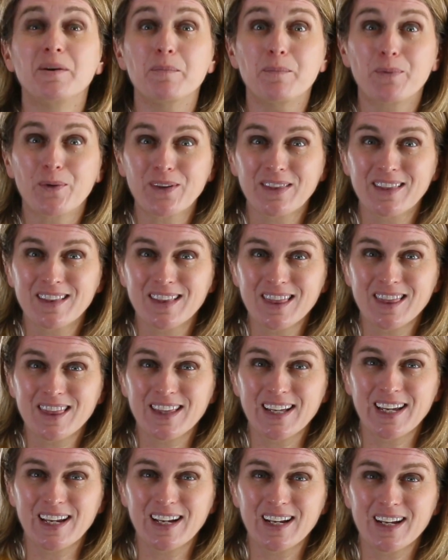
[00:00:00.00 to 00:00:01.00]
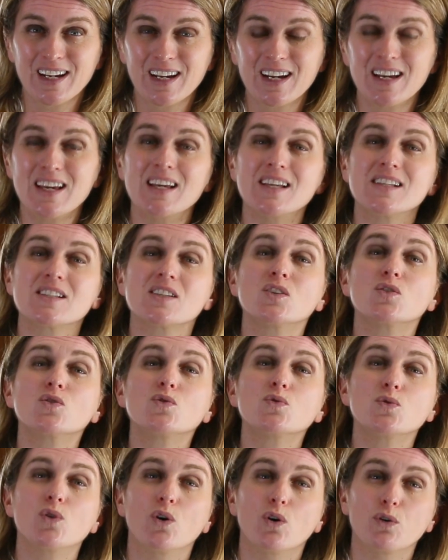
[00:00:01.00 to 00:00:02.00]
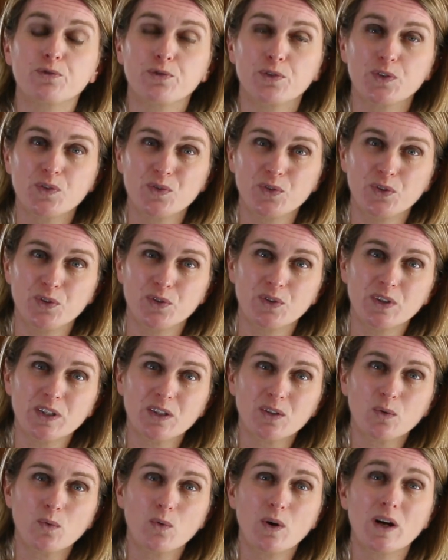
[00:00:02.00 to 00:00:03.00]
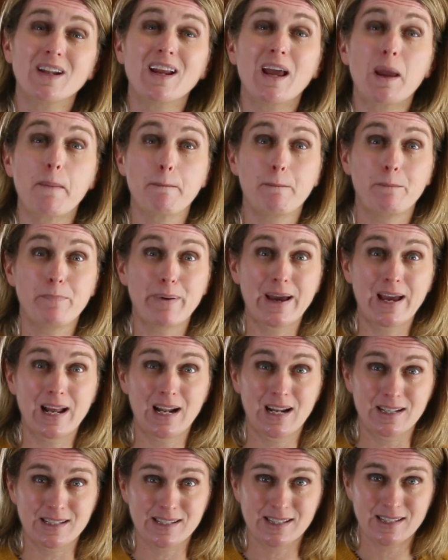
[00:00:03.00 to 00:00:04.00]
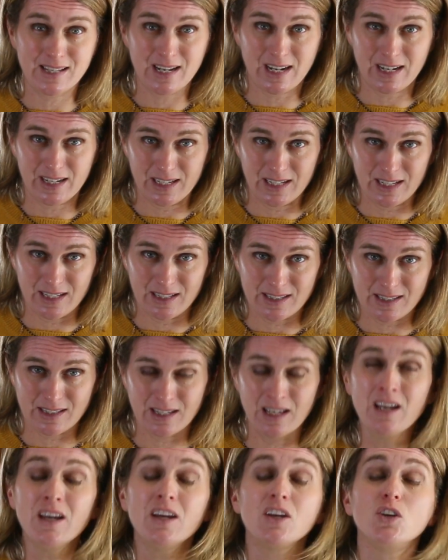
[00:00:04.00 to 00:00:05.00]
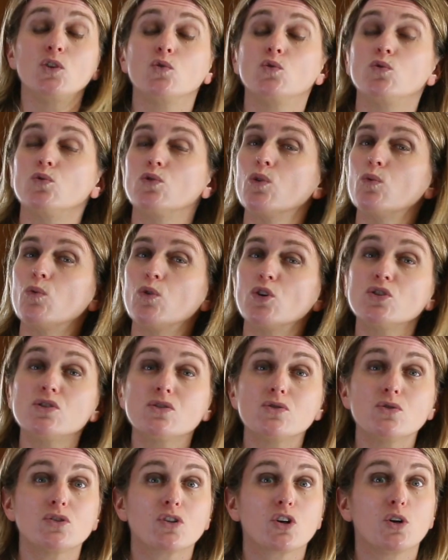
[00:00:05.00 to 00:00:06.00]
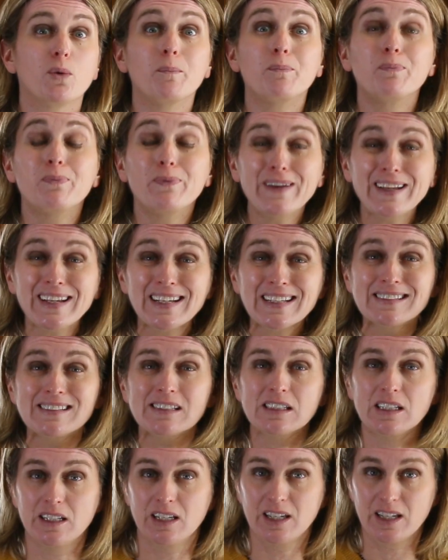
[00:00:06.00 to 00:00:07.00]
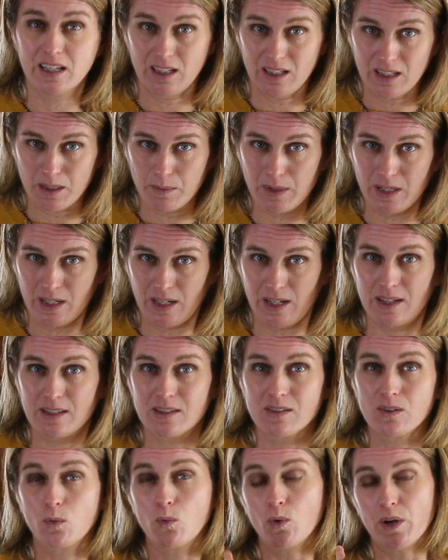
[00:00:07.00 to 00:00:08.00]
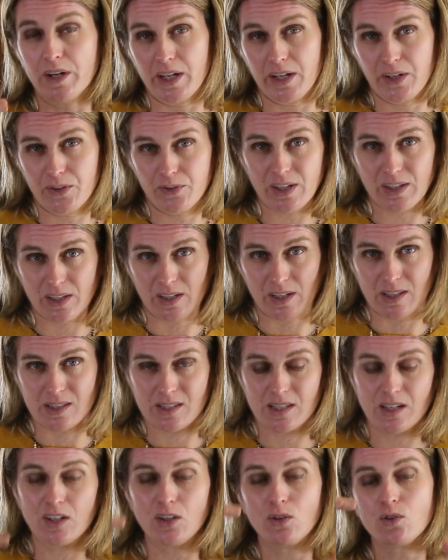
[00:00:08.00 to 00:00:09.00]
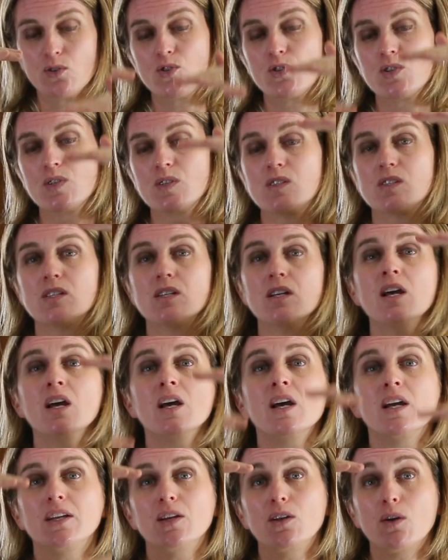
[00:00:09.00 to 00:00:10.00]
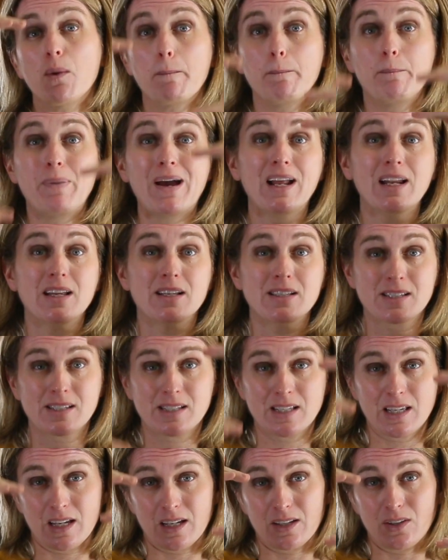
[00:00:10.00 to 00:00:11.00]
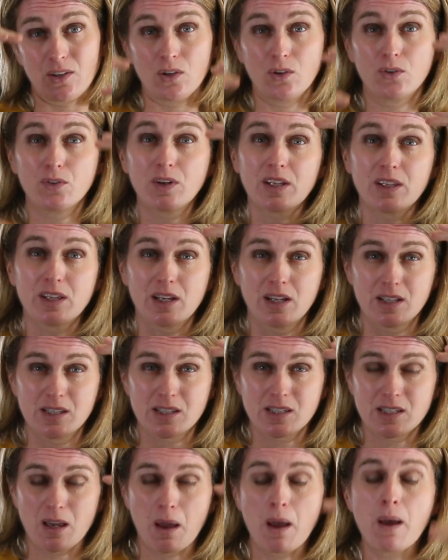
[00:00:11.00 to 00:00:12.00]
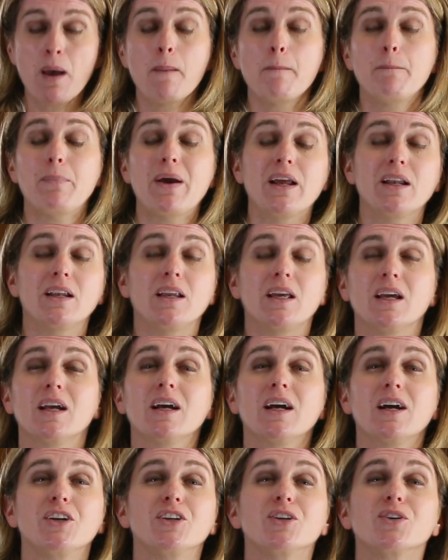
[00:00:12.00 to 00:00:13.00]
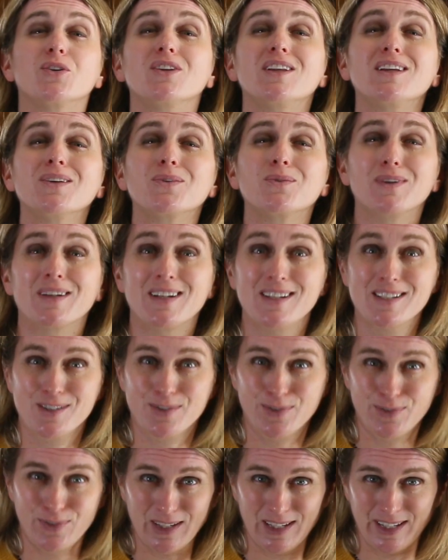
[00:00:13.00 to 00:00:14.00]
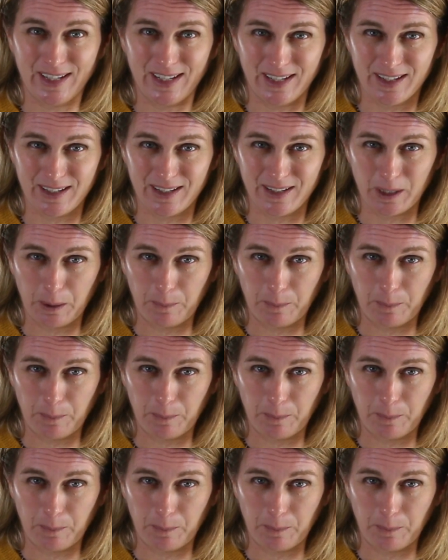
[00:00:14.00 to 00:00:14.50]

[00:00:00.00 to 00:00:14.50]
important thing is to offer to your little one a balanced diet. You do not want to completely eliminate one ingredient. You're just, balancing the ingredients pending how your little one is feeling.